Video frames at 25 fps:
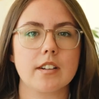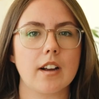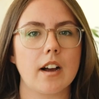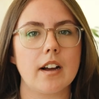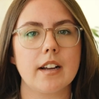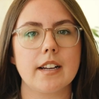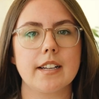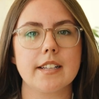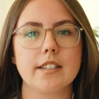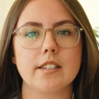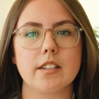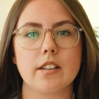
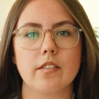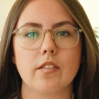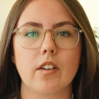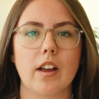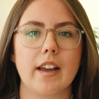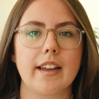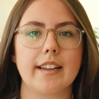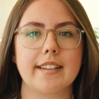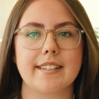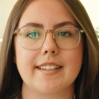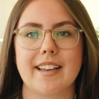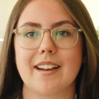kinds of
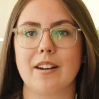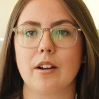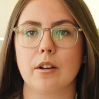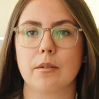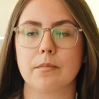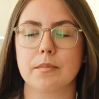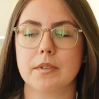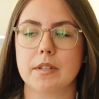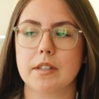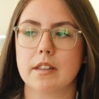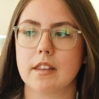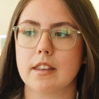lighting
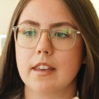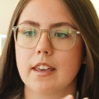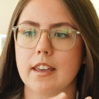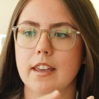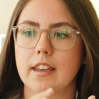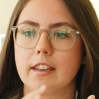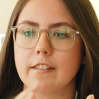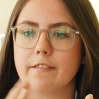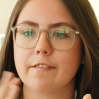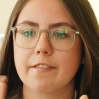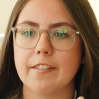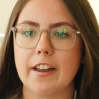setups.
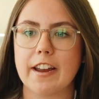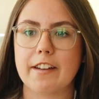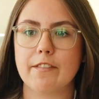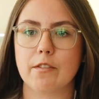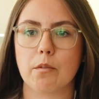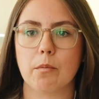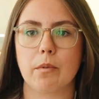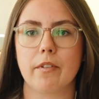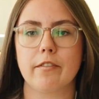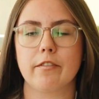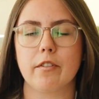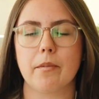The
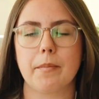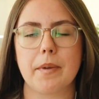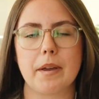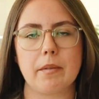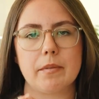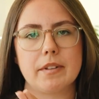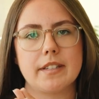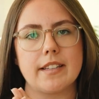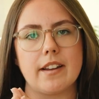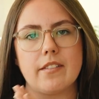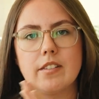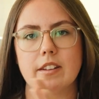favorite one for me
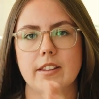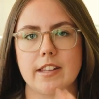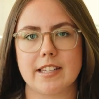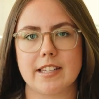was definitely